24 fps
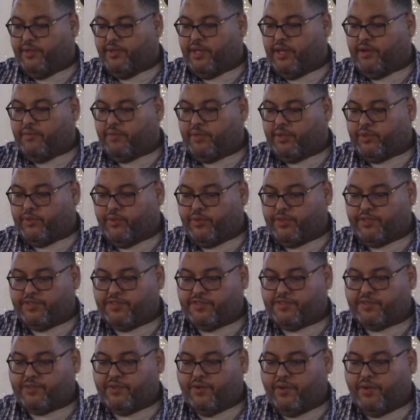and we're going to
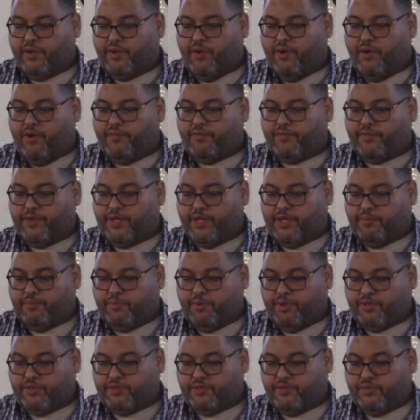start offering up
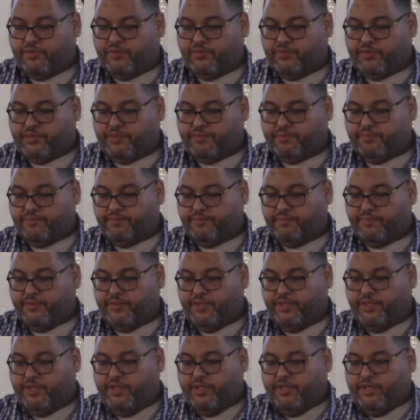our children.
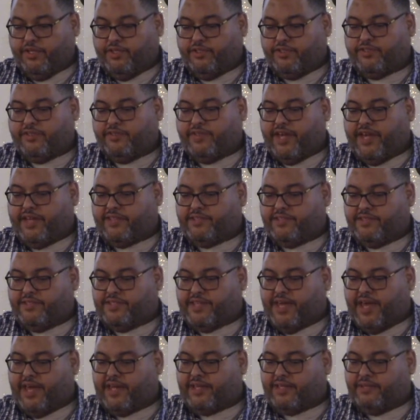So that's
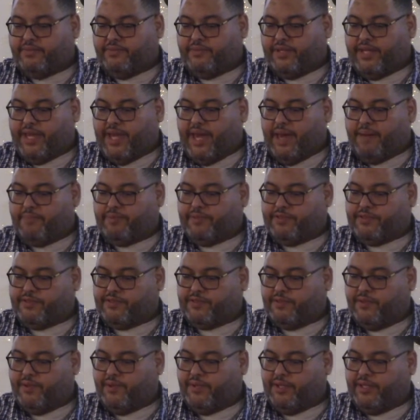exactly what happened
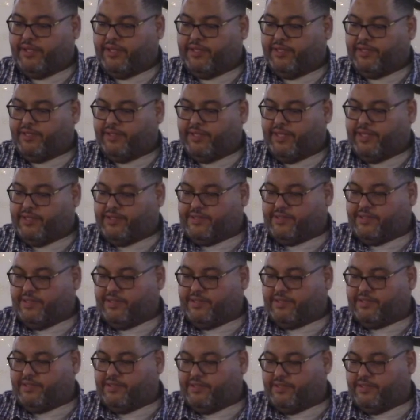starting in the late
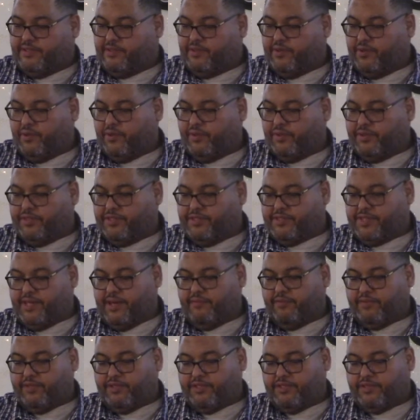60s, early
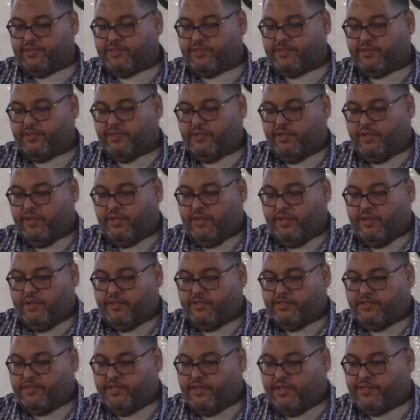70s.
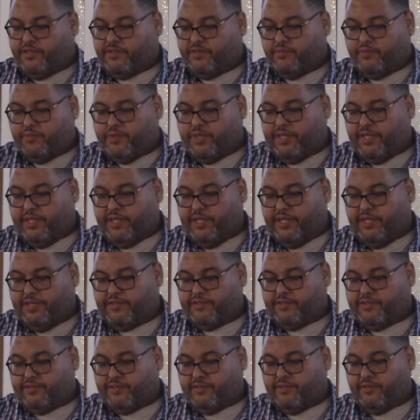Just when
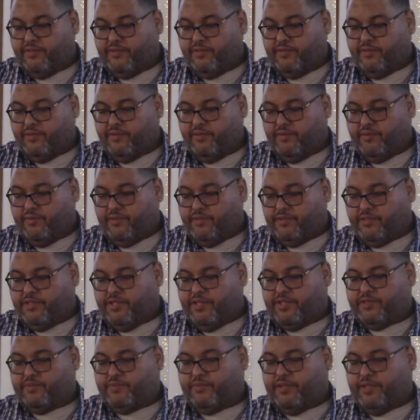this
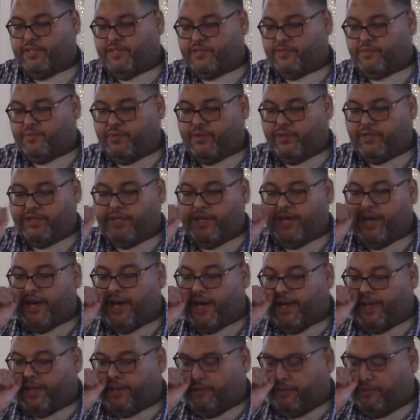just when this one
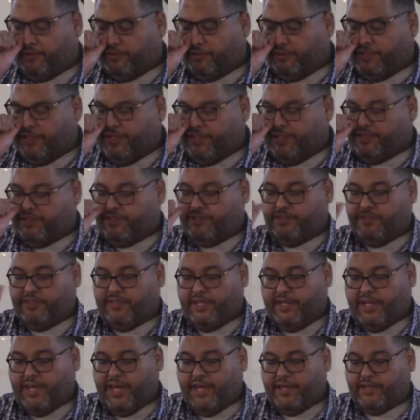God leads to the
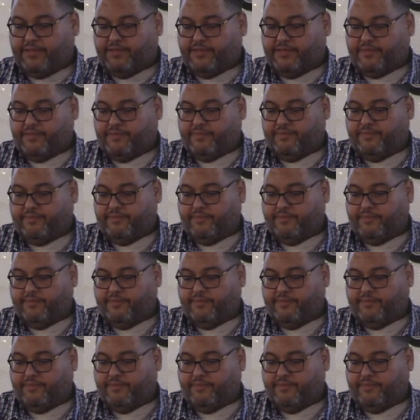next.